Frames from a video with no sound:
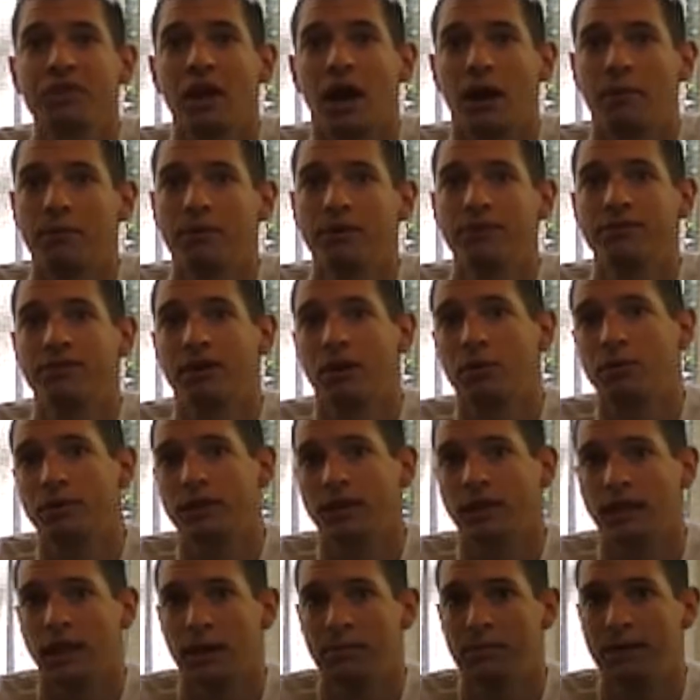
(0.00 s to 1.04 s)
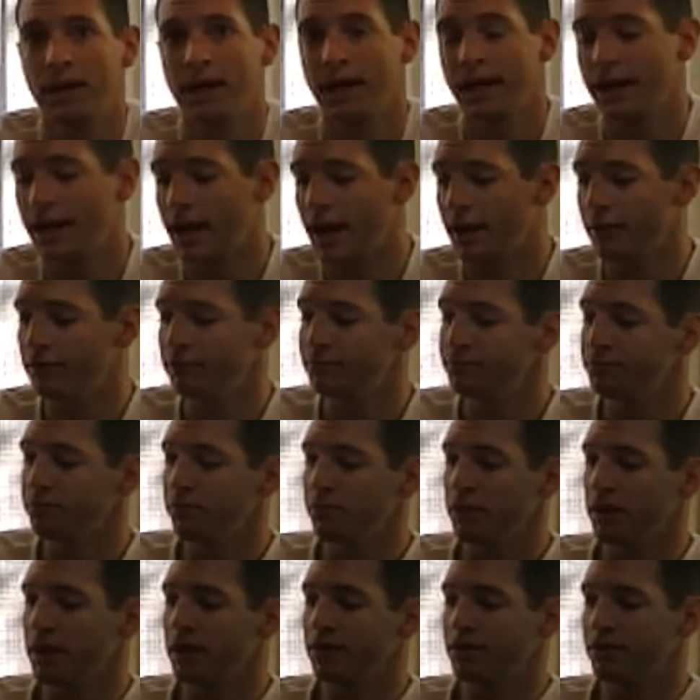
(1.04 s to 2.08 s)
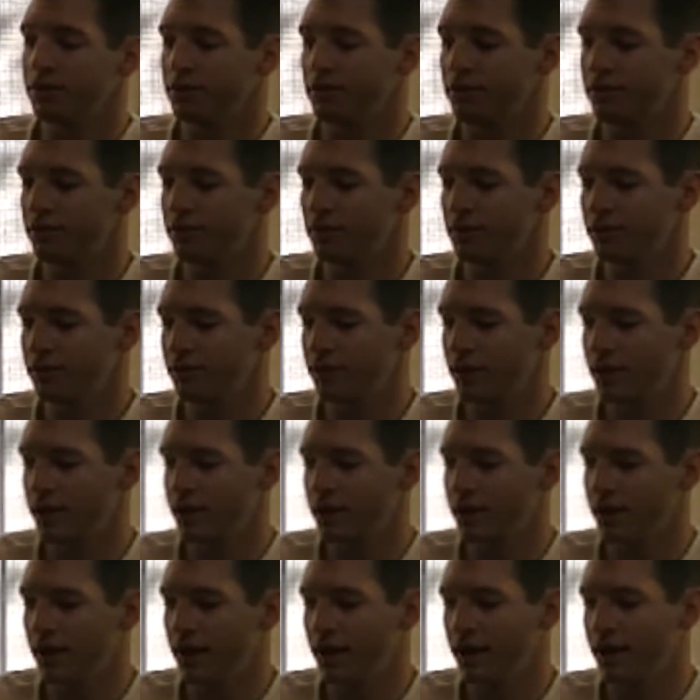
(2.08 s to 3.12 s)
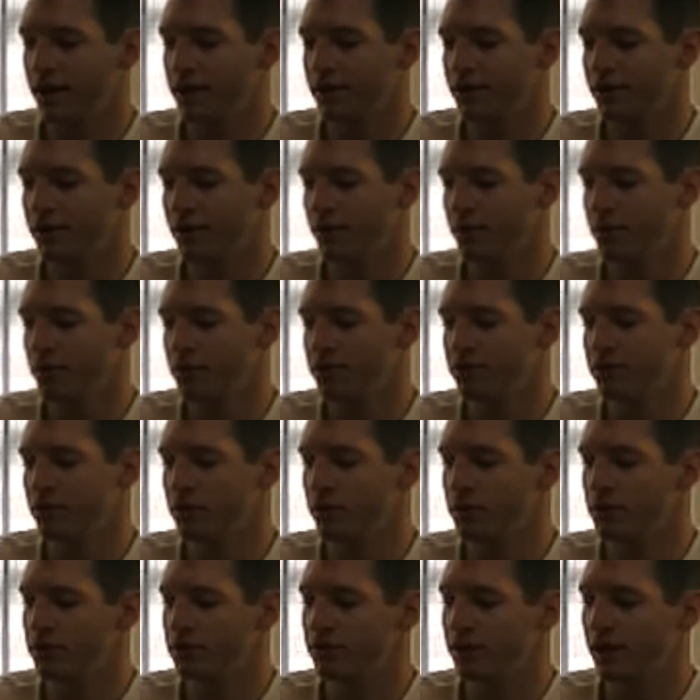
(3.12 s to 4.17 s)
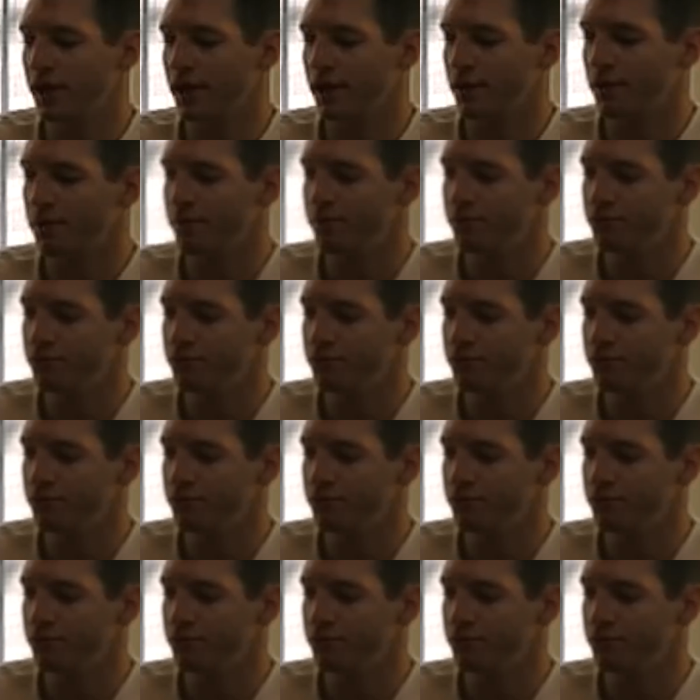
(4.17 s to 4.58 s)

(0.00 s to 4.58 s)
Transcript: I'm going to start with the lemon again because it's acidic, and I'm going to see what it's like.